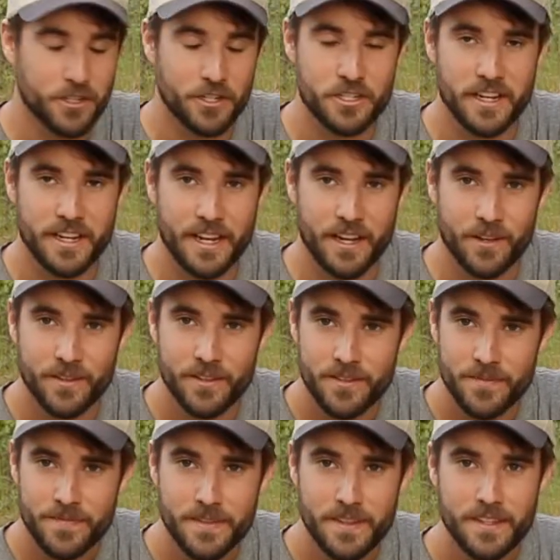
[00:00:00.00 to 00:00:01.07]
you check out
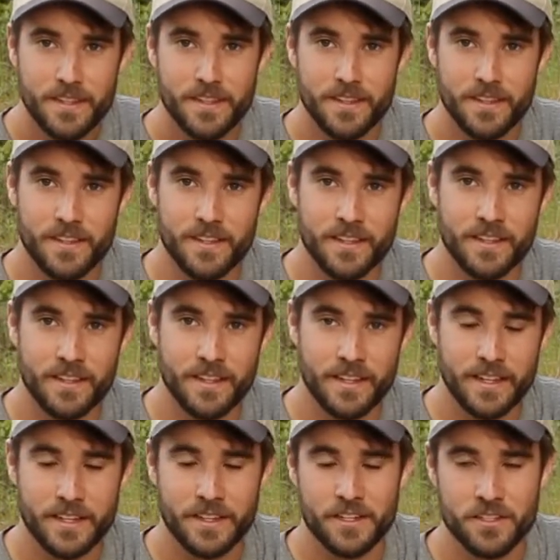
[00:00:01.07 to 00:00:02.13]
the
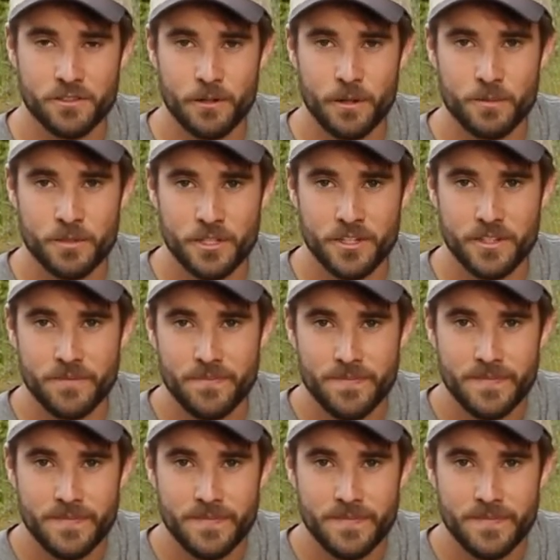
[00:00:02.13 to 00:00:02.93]
link in the description